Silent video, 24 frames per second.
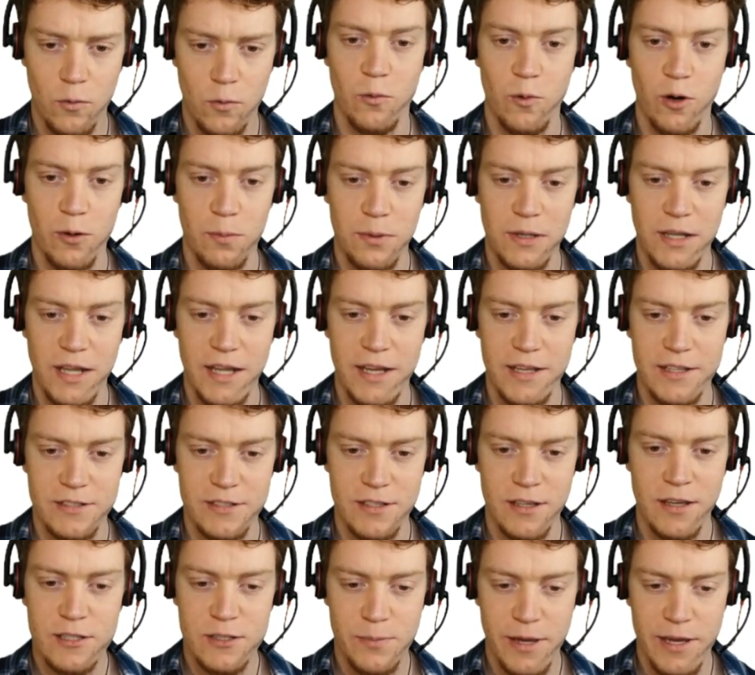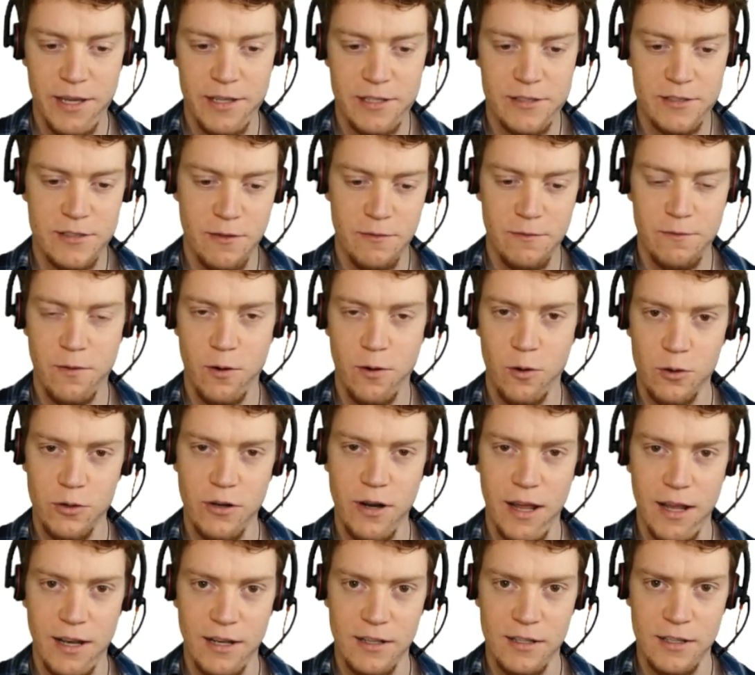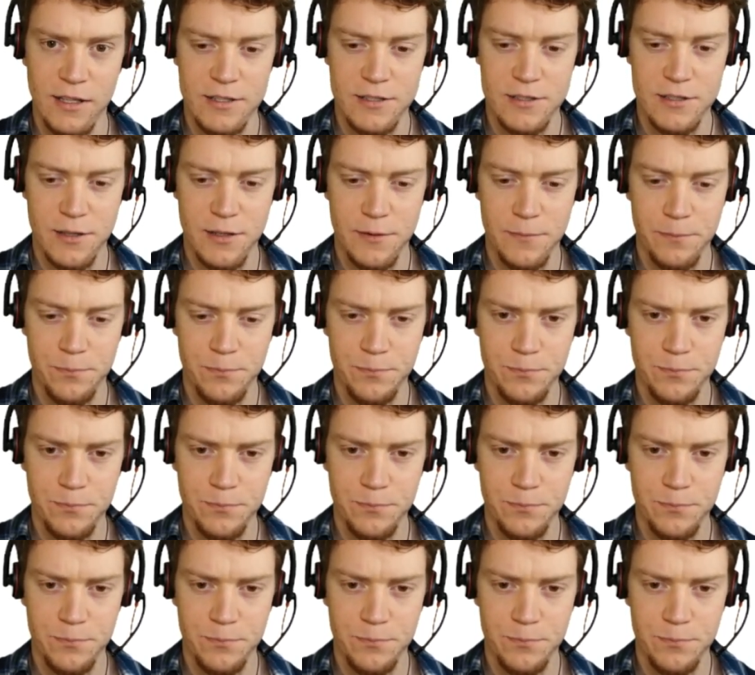workplace, space, folder, and list.